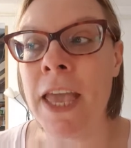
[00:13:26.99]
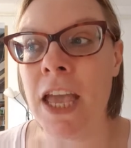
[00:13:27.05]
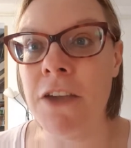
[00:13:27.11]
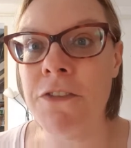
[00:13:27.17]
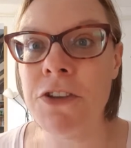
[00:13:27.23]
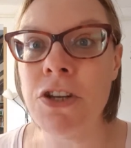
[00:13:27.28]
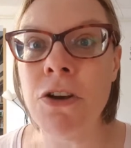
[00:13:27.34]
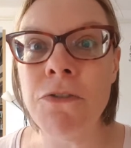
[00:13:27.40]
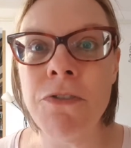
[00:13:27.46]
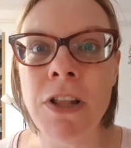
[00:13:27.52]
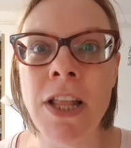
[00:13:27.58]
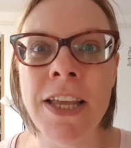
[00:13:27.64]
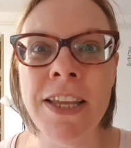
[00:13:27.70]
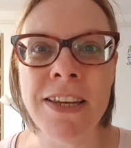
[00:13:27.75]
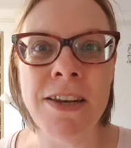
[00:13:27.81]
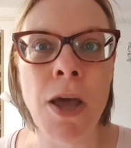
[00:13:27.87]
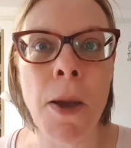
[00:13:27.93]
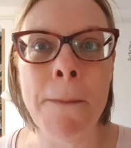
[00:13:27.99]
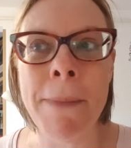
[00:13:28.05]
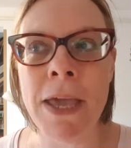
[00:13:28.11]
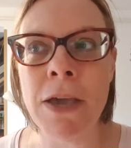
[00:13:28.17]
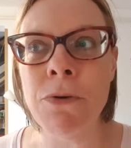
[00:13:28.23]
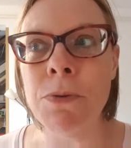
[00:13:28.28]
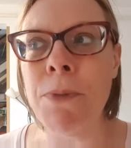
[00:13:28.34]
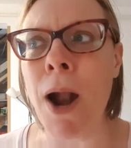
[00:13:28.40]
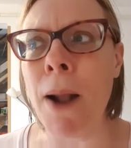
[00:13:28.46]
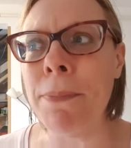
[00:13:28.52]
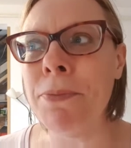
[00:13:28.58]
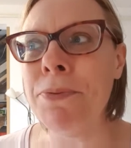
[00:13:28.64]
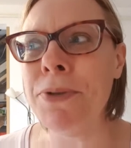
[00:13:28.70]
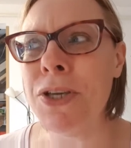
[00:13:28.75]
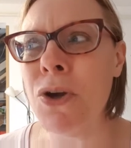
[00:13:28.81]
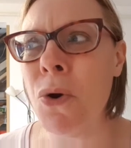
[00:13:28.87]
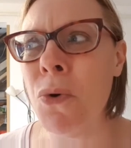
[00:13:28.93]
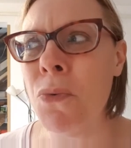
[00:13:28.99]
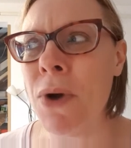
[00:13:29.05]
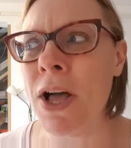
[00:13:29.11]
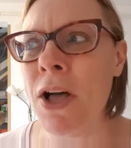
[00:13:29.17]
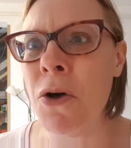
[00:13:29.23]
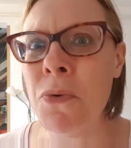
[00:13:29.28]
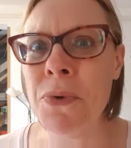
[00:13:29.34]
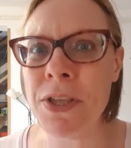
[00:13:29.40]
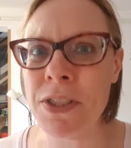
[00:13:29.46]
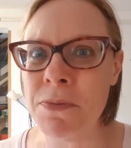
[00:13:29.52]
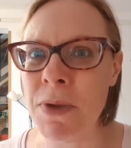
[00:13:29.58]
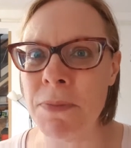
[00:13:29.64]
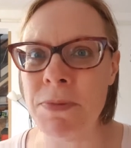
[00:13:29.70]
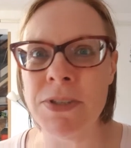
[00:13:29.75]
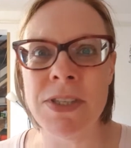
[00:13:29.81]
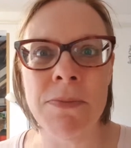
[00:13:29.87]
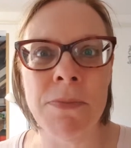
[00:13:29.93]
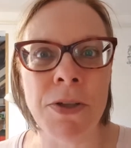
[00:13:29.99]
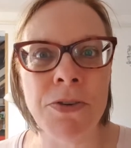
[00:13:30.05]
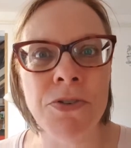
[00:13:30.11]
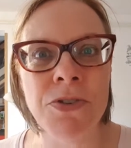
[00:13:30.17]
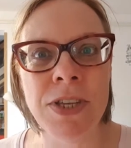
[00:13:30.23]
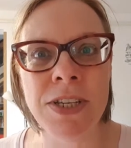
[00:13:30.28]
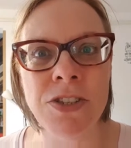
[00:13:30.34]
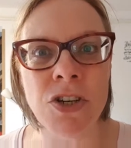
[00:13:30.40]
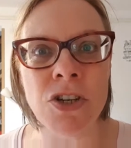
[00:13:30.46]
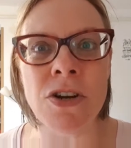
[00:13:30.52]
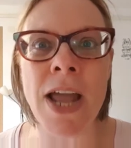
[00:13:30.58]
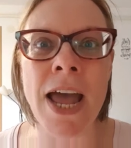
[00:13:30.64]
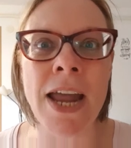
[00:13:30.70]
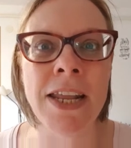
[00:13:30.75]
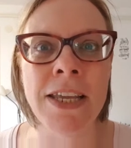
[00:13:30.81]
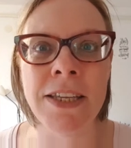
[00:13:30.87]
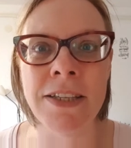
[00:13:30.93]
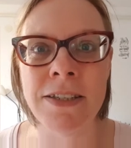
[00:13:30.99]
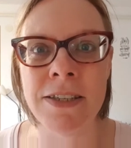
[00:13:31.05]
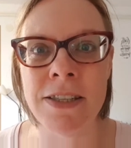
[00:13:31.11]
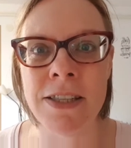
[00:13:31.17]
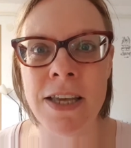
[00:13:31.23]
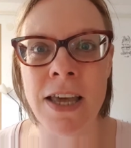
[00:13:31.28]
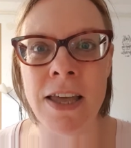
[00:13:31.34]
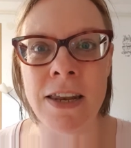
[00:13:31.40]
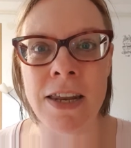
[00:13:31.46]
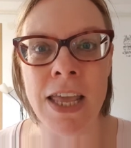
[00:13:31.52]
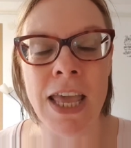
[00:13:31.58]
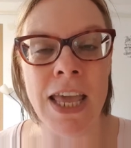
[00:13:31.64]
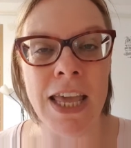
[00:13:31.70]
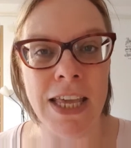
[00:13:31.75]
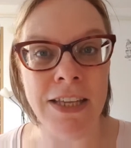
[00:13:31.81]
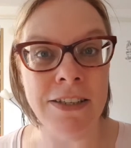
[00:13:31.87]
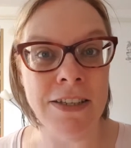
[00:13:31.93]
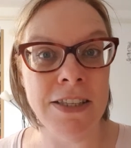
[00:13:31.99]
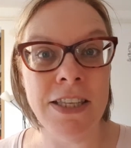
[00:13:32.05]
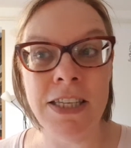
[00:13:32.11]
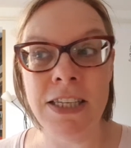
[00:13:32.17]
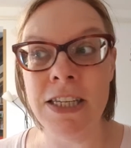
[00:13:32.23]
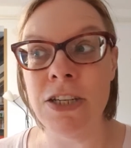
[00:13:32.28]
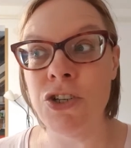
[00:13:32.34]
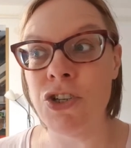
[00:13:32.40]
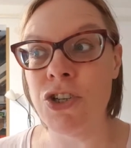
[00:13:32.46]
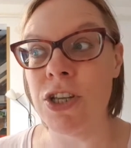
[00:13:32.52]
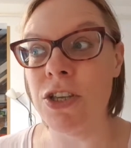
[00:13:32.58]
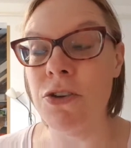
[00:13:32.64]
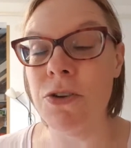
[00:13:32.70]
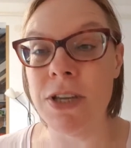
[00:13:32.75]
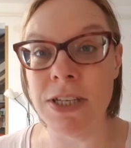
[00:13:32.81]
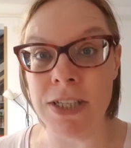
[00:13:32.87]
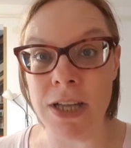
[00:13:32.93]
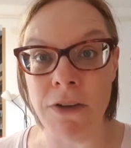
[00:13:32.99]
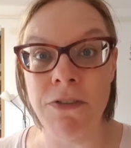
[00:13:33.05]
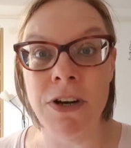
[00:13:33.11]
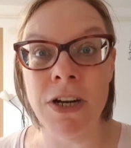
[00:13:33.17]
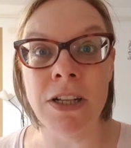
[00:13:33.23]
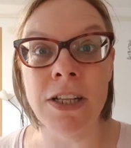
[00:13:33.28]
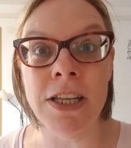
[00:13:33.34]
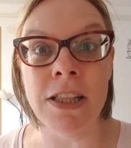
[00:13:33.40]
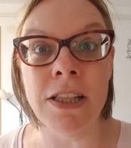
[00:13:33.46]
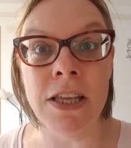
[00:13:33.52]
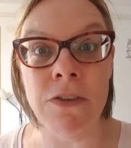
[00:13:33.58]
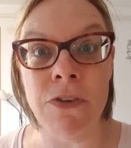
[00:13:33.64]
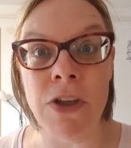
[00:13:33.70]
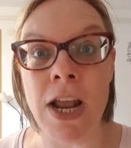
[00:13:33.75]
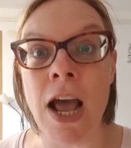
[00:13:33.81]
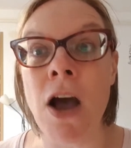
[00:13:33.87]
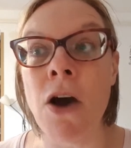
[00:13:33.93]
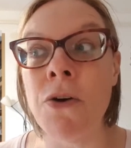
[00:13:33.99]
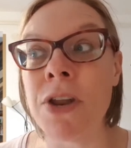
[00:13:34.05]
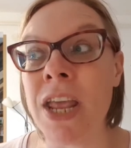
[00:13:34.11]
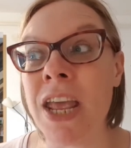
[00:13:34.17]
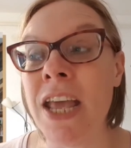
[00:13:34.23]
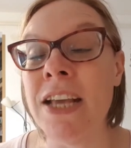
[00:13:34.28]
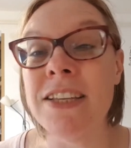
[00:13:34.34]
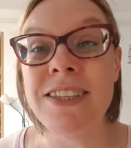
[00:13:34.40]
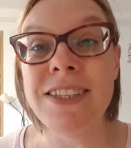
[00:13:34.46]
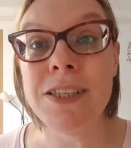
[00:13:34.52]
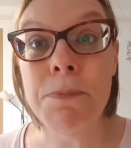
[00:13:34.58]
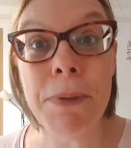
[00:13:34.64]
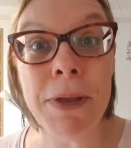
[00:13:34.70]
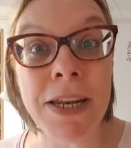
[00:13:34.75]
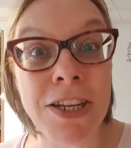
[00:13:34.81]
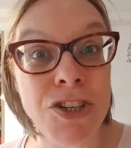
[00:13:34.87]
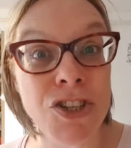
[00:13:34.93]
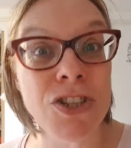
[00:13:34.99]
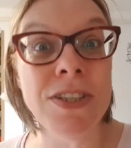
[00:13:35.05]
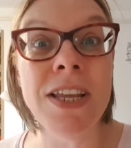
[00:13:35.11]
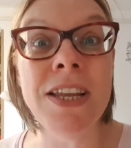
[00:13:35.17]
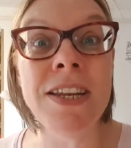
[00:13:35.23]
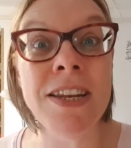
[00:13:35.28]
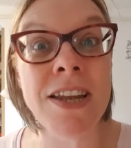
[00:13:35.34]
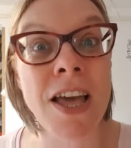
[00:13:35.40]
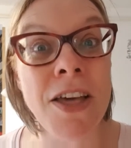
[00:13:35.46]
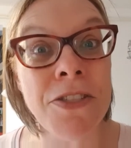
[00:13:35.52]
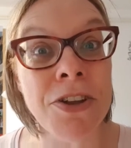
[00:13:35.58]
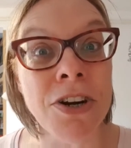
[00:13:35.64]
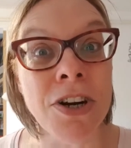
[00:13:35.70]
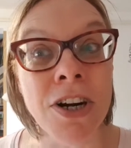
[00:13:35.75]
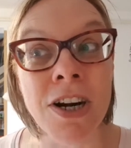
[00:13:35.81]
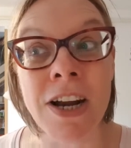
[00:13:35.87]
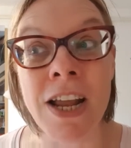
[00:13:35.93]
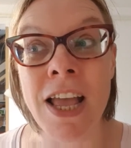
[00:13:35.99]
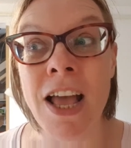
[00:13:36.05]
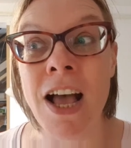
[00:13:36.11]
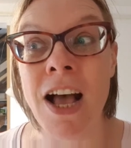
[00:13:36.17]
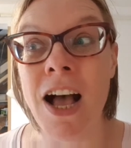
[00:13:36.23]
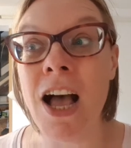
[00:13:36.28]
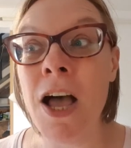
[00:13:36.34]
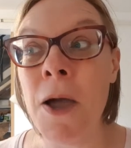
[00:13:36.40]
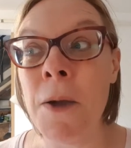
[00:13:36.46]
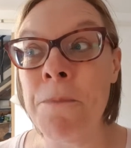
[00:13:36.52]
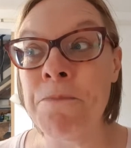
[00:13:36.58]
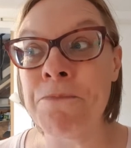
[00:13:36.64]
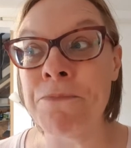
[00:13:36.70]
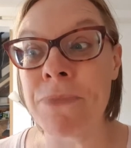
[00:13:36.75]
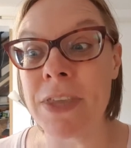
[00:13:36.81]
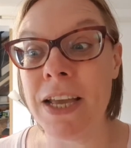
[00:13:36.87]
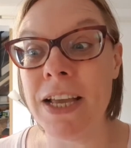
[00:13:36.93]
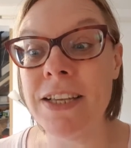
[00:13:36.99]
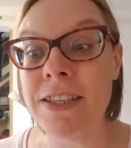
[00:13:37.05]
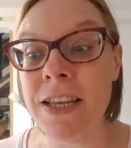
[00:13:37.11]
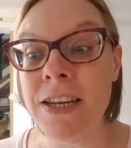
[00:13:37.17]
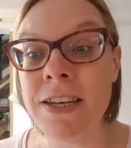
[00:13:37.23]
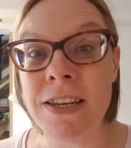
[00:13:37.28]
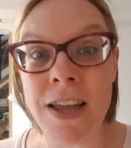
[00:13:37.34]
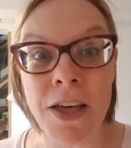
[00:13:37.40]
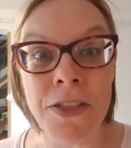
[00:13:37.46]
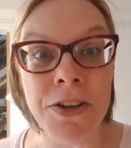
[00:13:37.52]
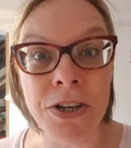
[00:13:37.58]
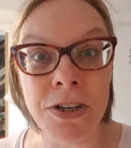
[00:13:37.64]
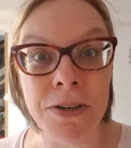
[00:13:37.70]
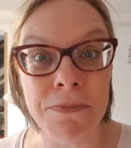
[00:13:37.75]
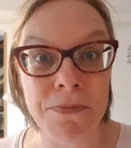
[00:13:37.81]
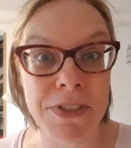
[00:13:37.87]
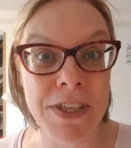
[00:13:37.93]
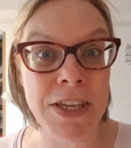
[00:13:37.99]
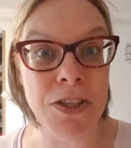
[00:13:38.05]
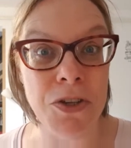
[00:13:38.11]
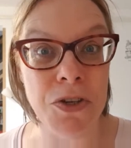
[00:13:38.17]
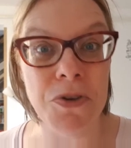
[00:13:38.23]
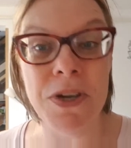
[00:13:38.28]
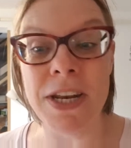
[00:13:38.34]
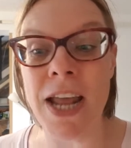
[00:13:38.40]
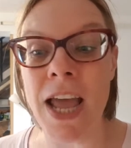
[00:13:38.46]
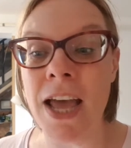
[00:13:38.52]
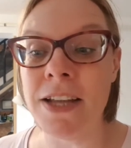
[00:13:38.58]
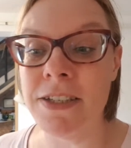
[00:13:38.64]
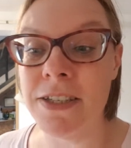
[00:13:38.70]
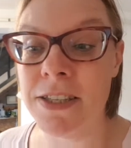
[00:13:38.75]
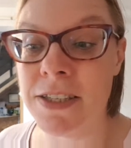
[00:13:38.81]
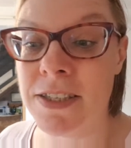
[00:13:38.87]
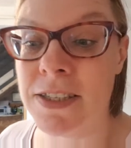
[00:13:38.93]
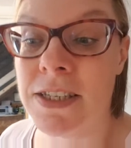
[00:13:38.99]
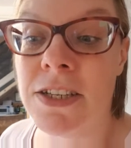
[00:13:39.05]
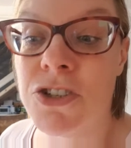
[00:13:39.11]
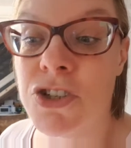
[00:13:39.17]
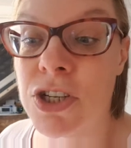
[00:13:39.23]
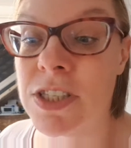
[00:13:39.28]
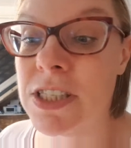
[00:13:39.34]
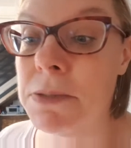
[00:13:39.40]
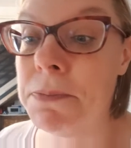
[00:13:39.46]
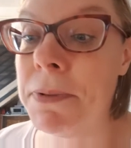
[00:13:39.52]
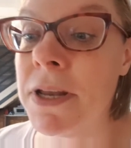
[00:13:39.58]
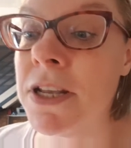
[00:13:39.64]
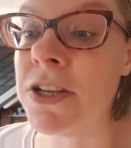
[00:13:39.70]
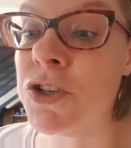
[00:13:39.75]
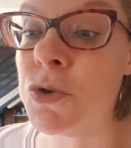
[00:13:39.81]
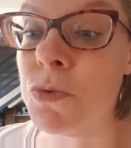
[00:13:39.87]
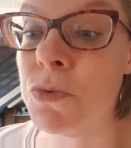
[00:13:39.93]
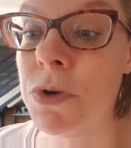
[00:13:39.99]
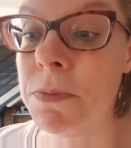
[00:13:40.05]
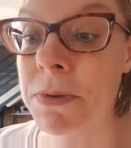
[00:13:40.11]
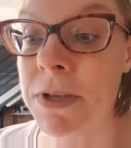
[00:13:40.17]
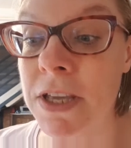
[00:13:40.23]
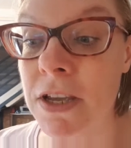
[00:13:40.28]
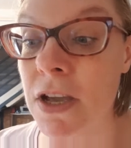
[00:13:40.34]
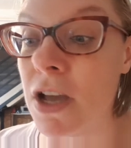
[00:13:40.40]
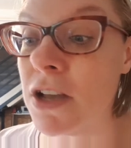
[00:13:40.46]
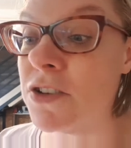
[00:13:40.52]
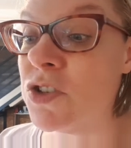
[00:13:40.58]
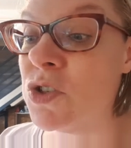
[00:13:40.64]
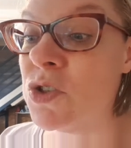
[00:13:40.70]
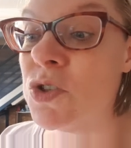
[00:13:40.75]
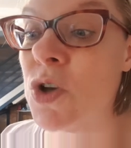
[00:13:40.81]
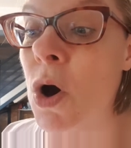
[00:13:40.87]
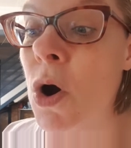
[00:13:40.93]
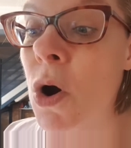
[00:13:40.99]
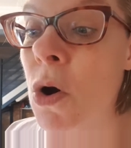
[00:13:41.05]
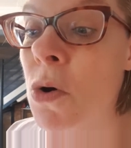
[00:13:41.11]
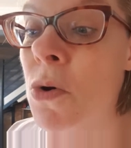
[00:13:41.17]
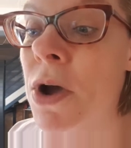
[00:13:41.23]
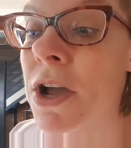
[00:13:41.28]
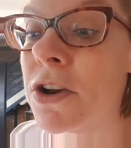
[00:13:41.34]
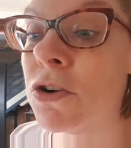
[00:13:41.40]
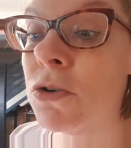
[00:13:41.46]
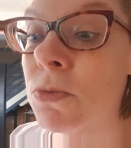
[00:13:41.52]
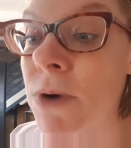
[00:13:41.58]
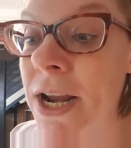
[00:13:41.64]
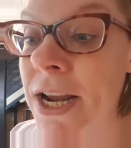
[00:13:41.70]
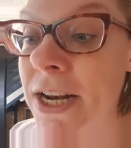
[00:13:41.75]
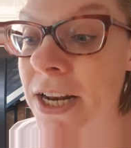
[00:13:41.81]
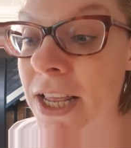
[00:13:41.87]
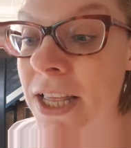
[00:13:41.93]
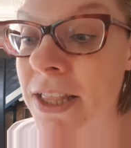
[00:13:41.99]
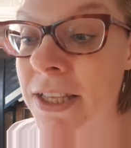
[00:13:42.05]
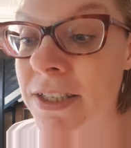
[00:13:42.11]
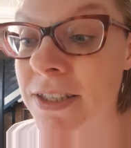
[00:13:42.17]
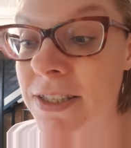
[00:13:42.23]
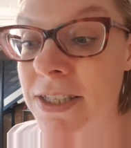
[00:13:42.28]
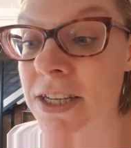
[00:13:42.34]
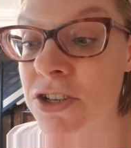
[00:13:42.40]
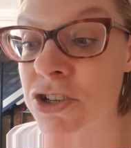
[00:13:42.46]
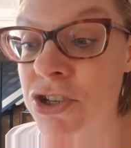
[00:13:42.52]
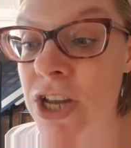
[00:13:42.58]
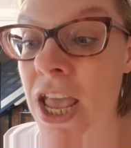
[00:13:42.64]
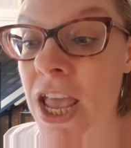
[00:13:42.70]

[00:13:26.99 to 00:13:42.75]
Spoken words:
If you don't feel like nutmeg would probably go well with maybe some other things you're adding into the dish, you can definitely leave it out. Spinach is another thing that you can add to this dish. Spinach would be so great in this dish,